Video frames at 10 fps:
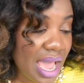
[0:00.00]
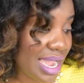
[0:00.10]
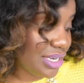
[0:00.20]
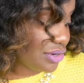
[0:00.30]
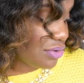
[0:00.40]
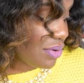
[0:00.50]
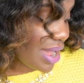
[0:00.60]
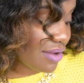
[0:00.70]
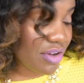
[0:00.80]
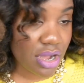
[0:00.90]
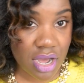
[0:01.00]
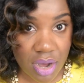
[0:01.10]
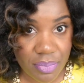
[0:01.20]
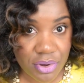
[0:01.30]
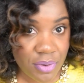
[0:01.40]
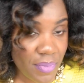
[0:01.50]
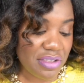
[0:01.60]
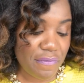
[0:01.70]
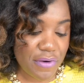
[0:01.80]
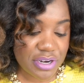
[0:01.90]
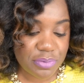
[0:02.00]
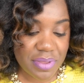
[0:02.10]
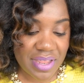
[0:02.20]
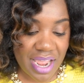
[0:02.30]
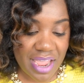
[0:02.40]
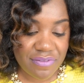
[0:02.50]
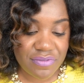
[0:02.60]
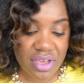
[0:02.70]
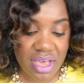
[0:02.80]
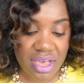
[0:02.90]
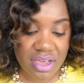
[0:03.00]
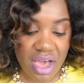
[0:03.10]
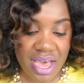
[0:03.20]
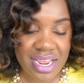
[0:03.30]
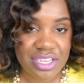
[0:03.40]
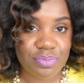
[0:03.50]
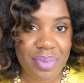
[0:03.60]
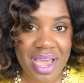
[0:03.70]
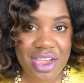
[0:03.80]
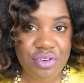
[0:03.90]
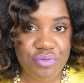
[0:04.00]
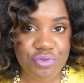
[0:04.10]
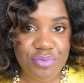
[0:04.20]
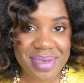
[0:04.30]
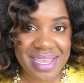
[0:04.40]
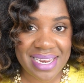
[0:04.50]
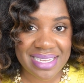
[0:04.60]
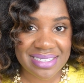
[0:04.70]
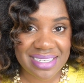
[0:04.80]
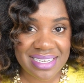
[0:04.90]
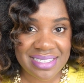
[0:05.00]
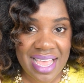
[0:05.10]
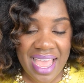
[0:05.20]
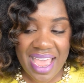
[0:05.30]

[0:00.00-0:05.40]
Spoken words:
I do have a couple. The first one that I got is by Ruby Kisses,